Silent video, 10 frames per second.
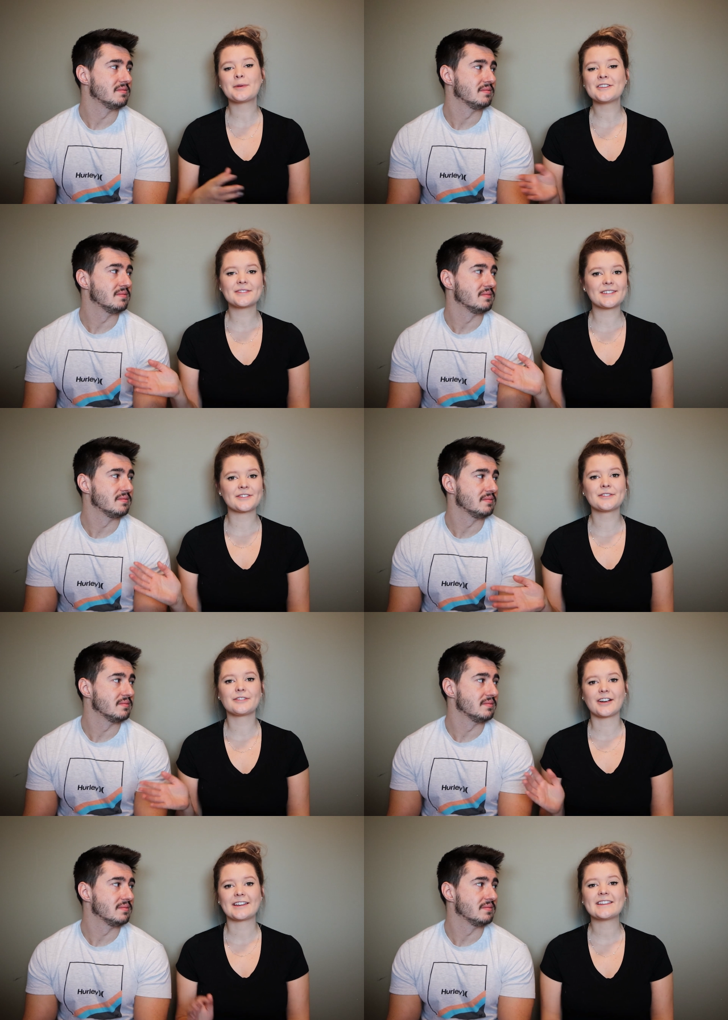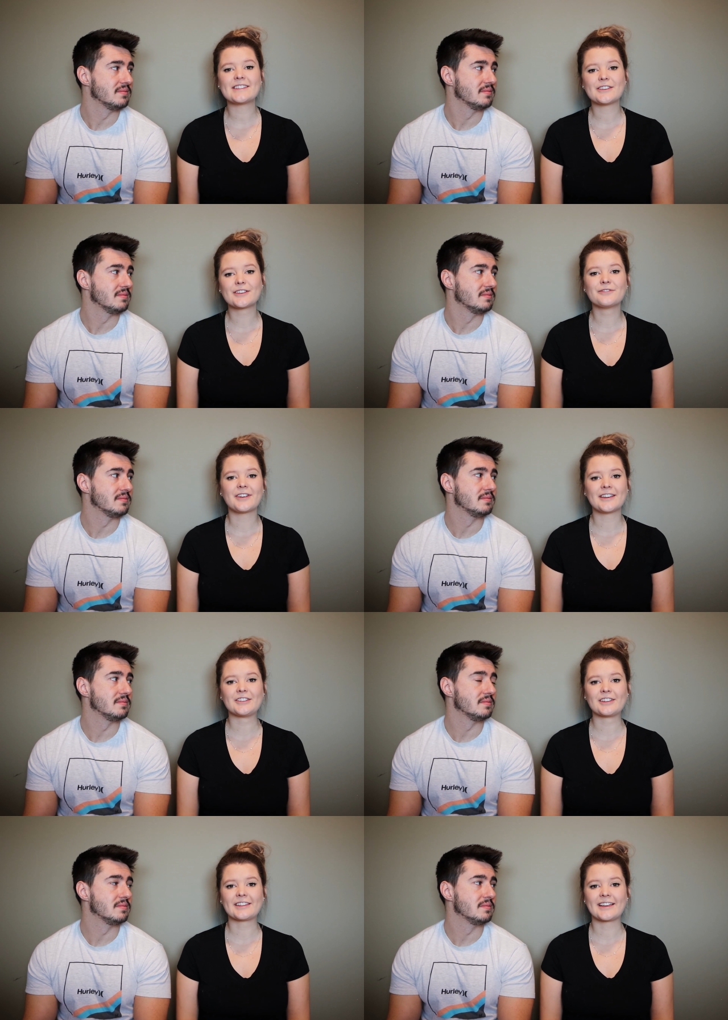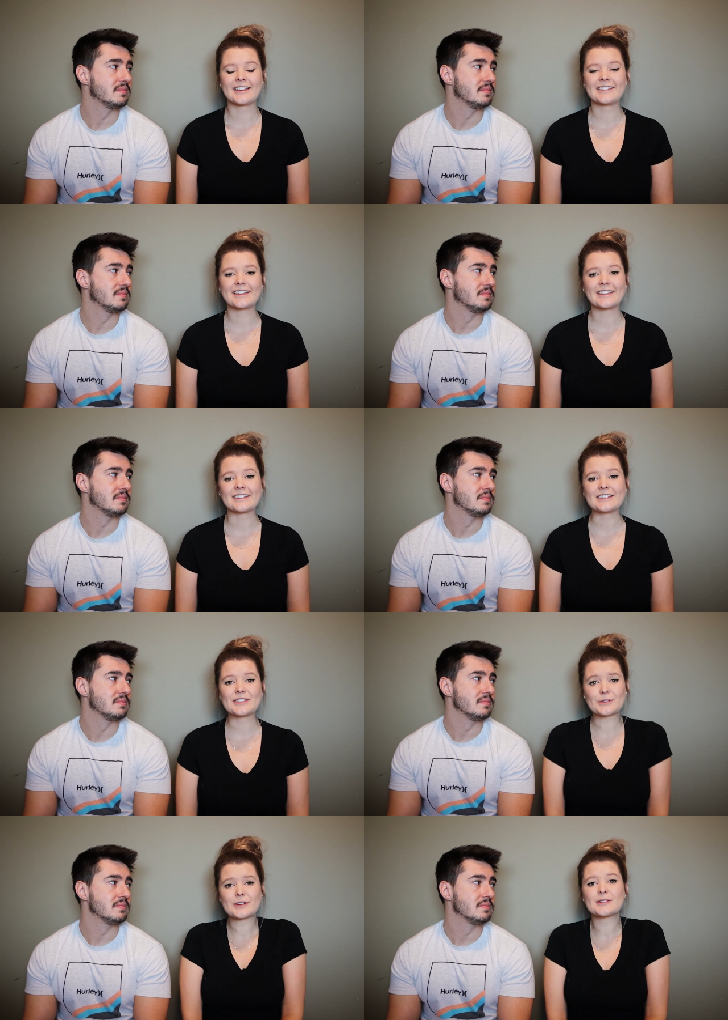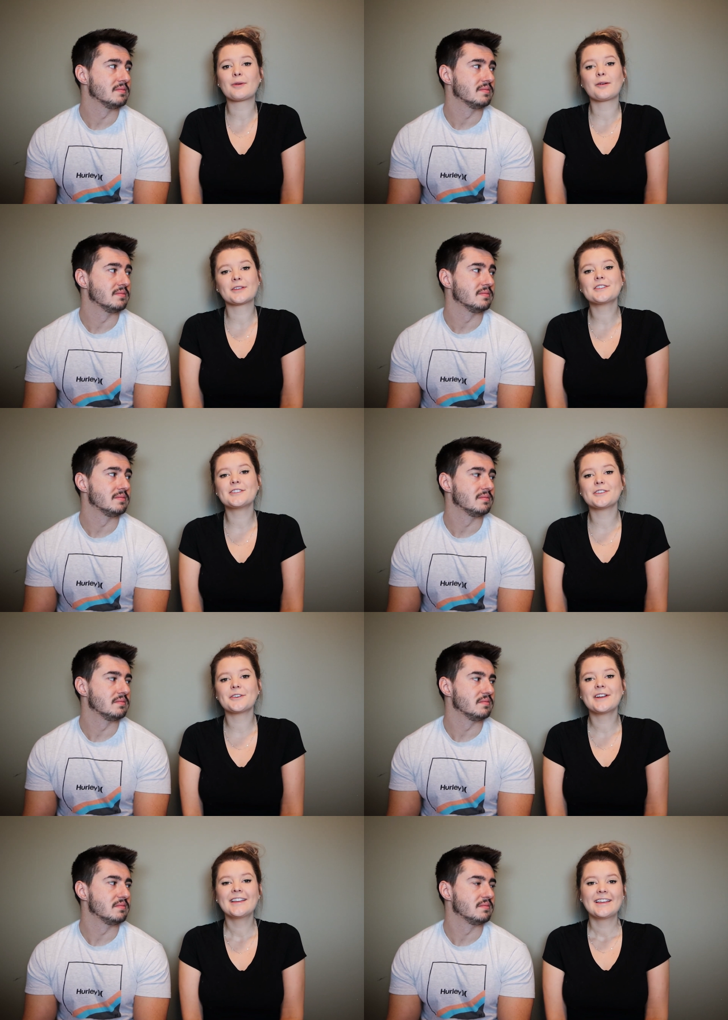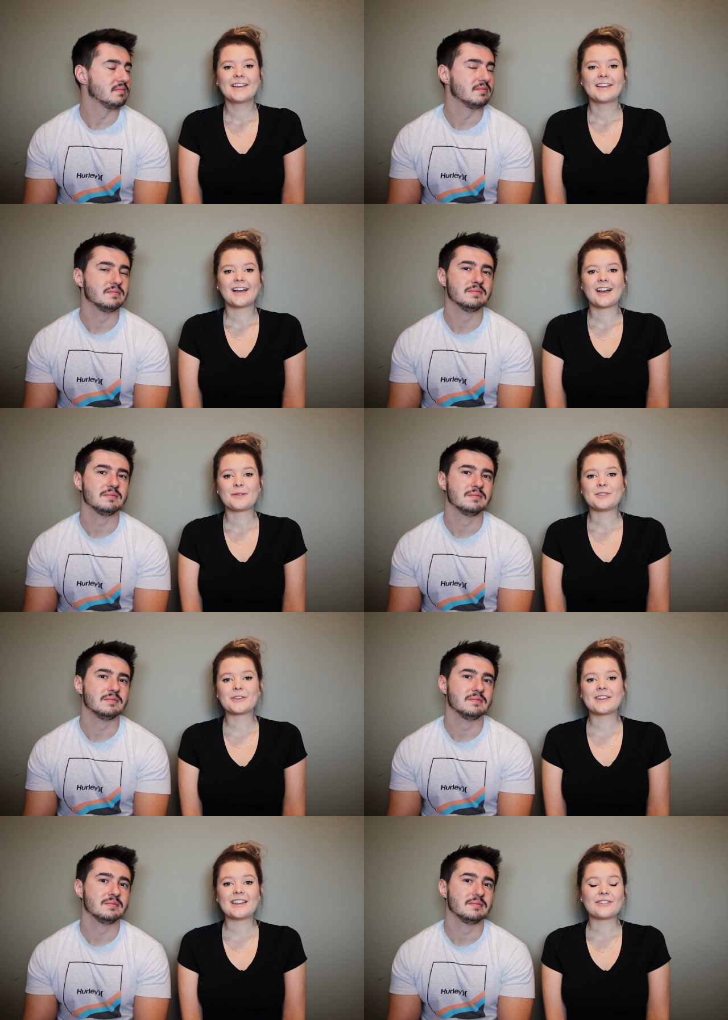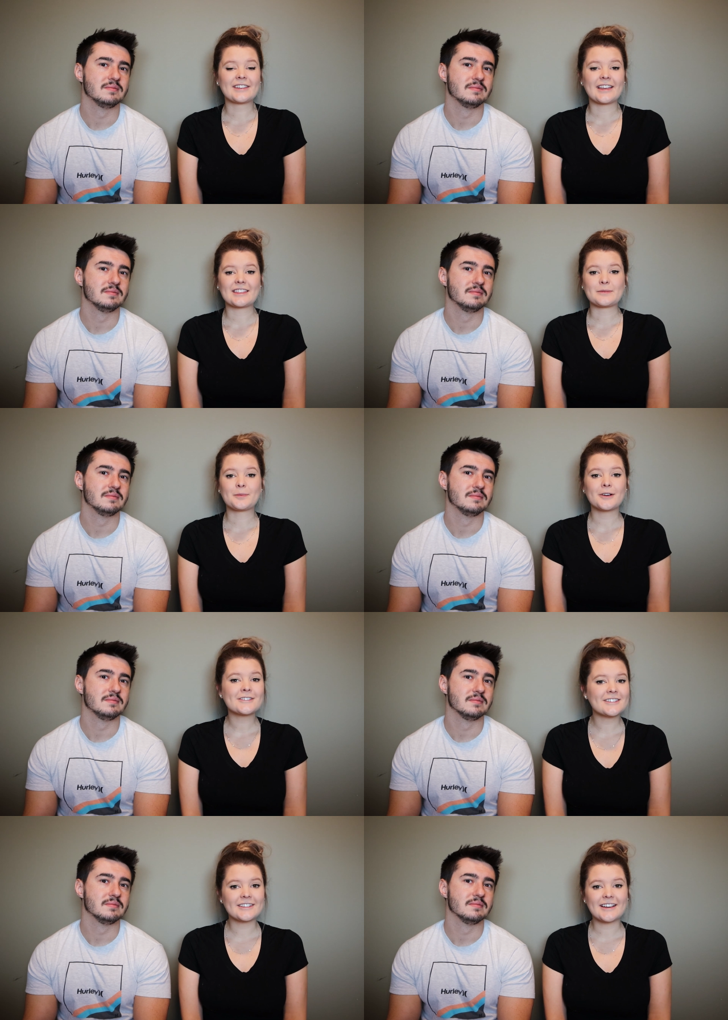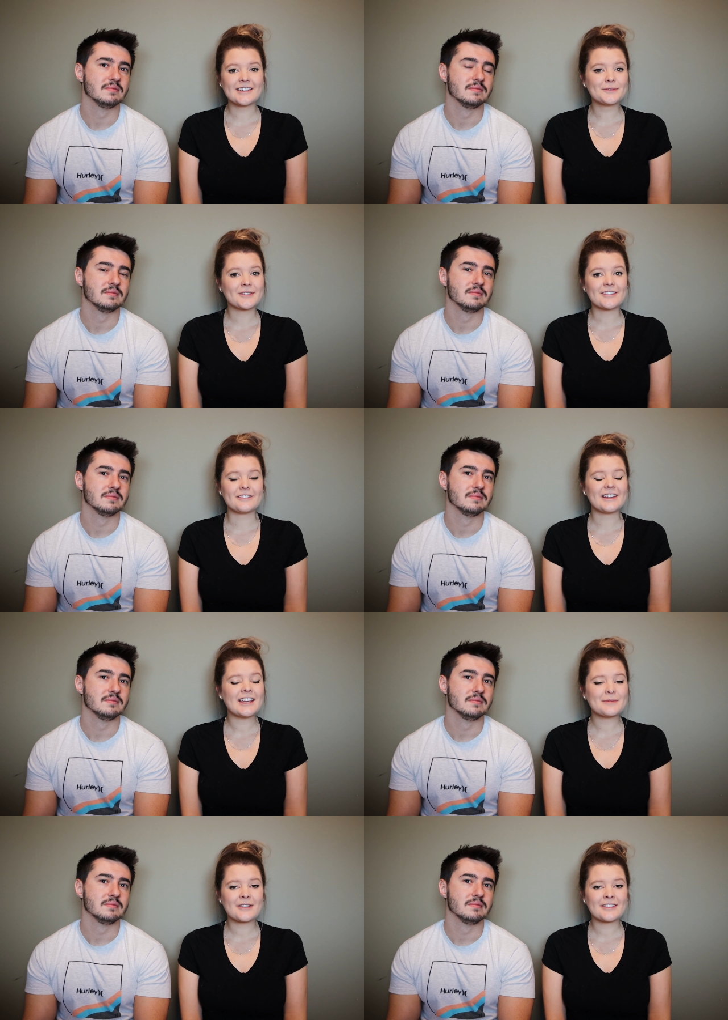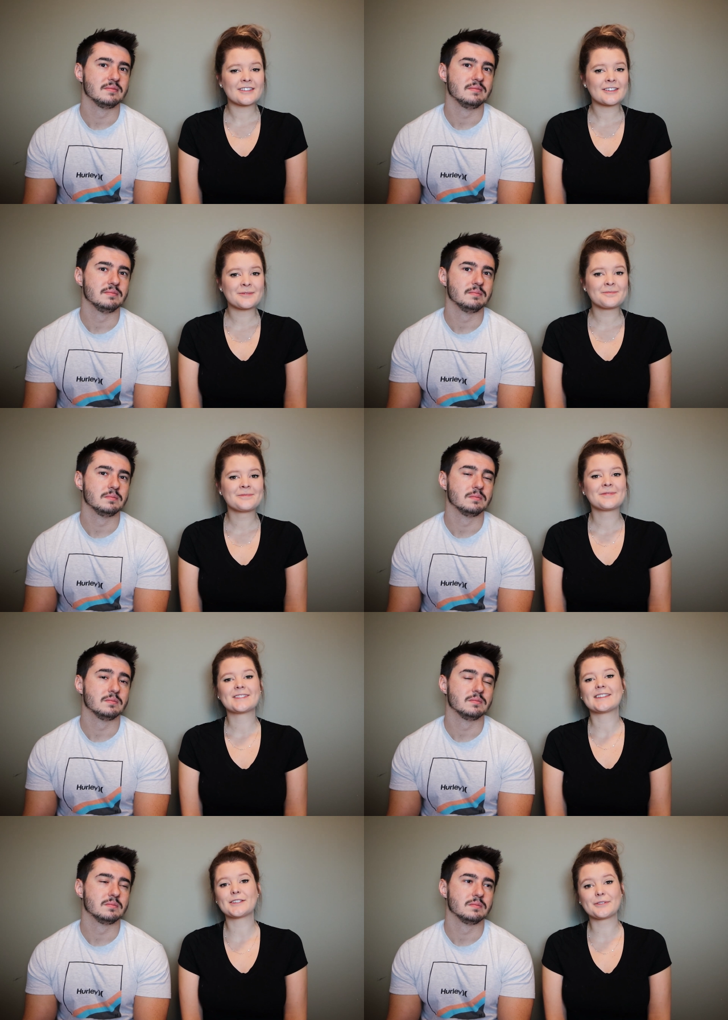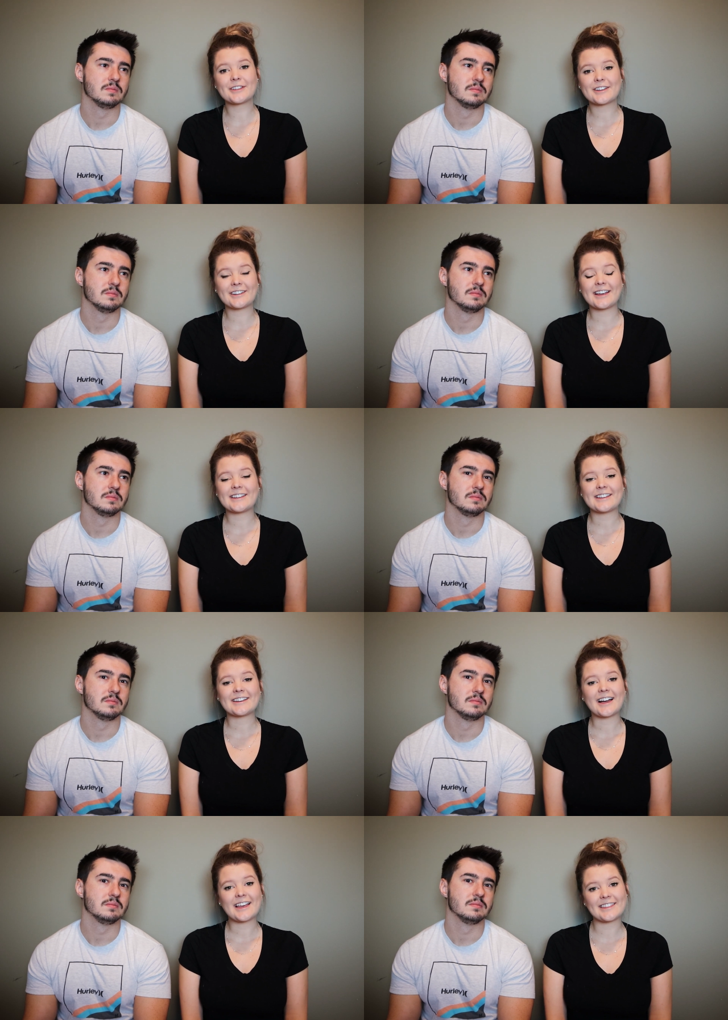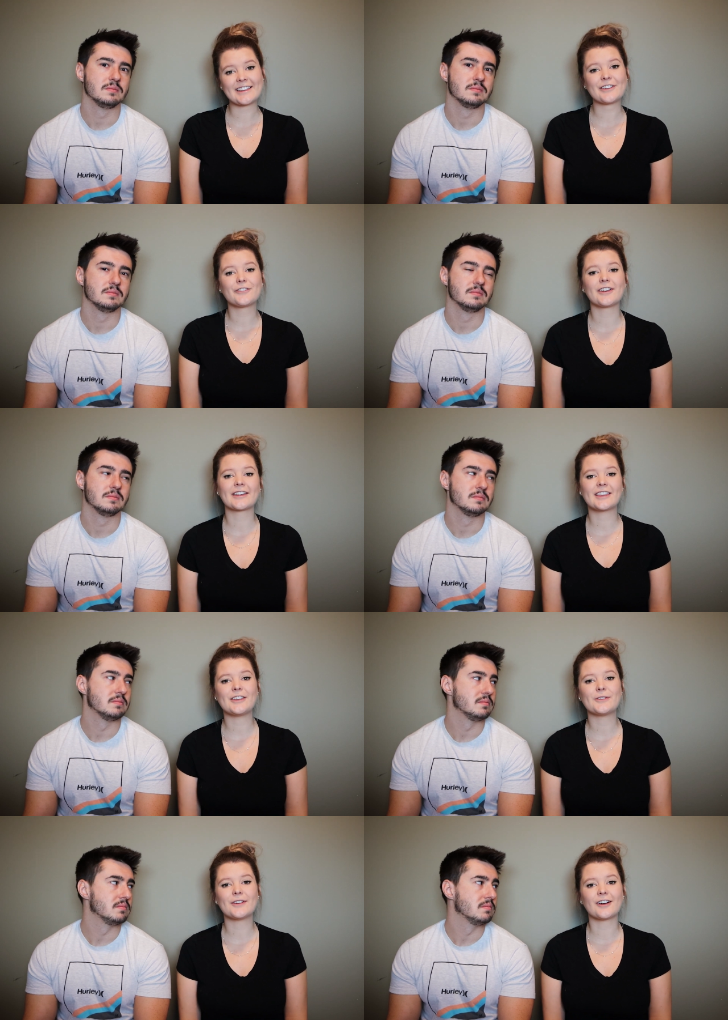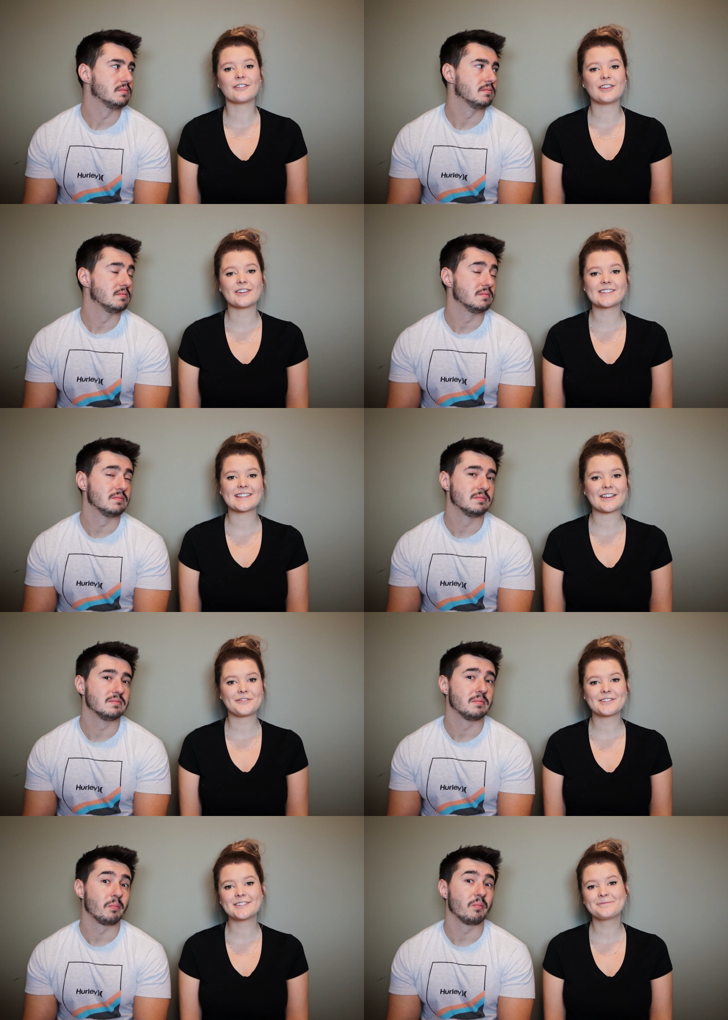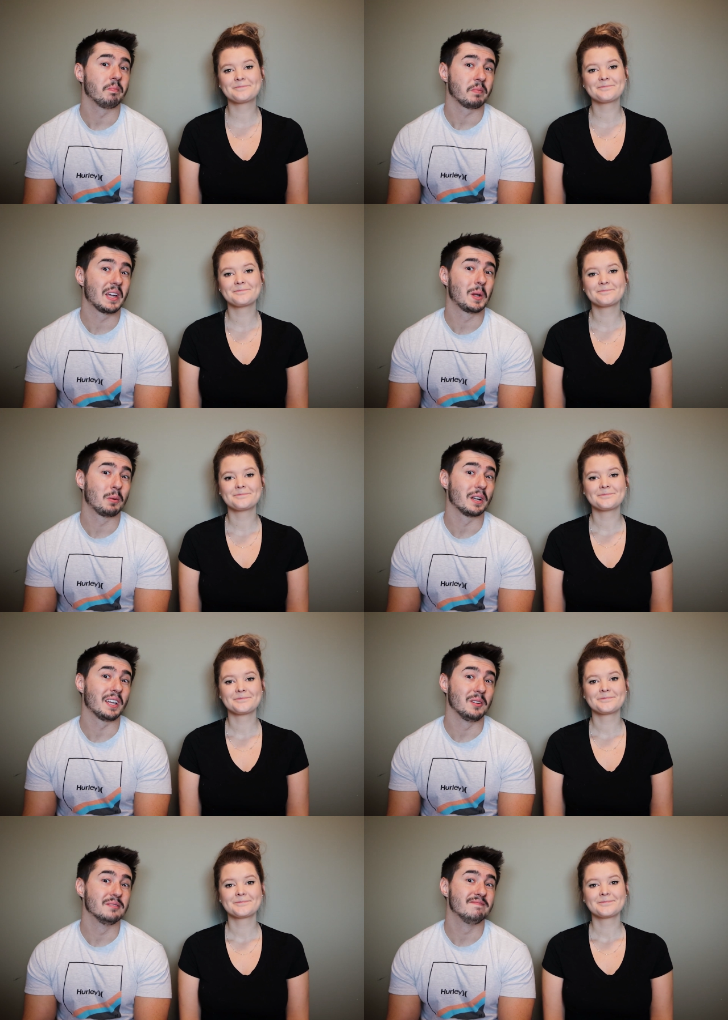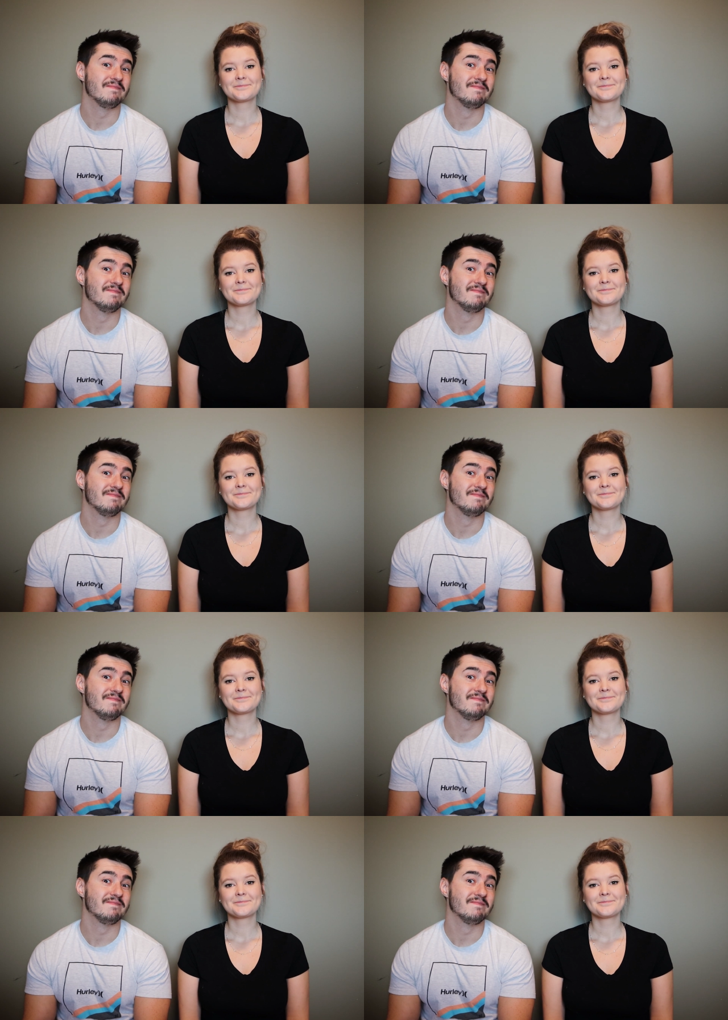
Speaker 1: a bunch of different varieties that you can find online and in stores probably too. Um, you could even get them personalized with their name on them. It's a really good idea, I think, for a cute RVer's gift.
Speaker 2: Yeah, they're pretty cute.